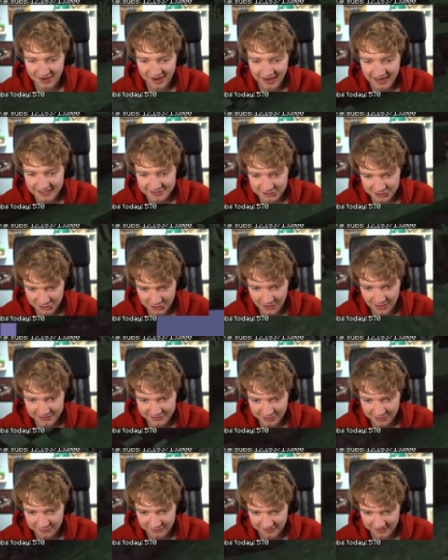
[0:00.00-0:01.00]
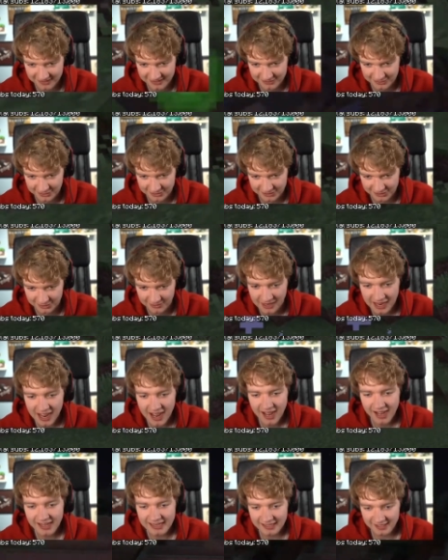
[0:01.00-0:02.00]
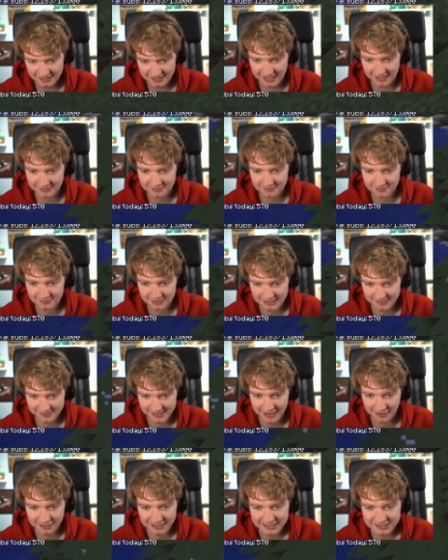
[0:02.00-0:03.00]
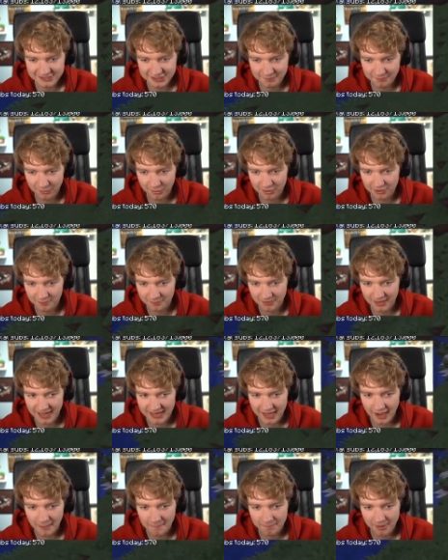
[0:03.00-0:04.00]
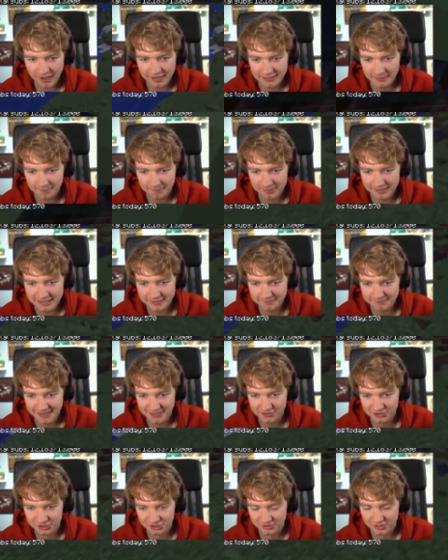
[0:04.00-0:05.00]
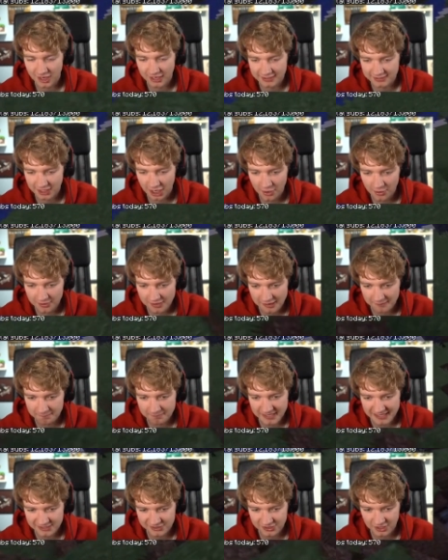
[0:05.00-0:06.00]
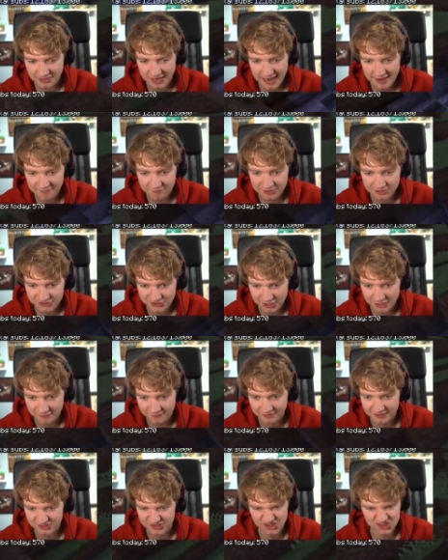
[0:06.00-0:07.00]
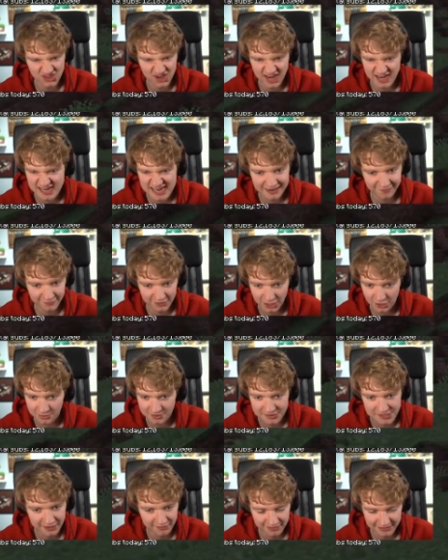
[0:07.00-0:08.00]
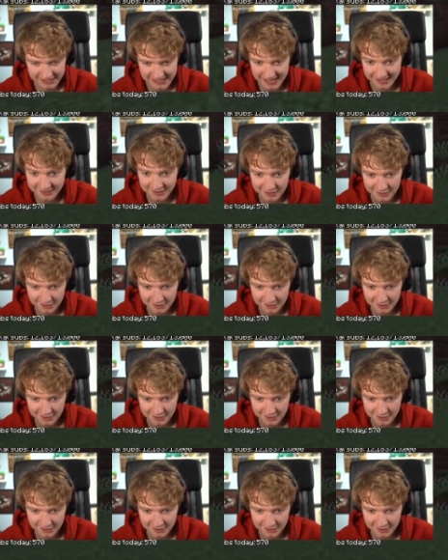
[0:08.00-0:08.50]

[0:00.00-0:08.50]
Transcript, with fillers: I you know what I do, Phil. Is what I do. Okay, hear me out. Here's the ball of play. I buy a big mansion. I go and I piss on every surface, and then I never go in there again.